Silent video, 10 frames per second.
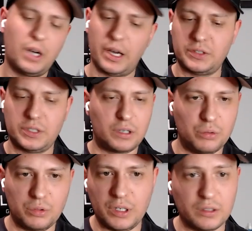I start
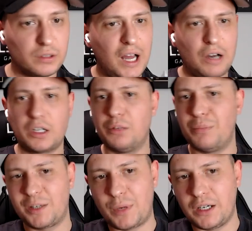Googling how I can
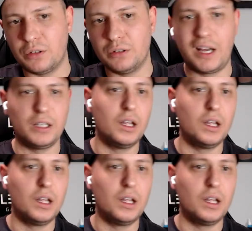make money online.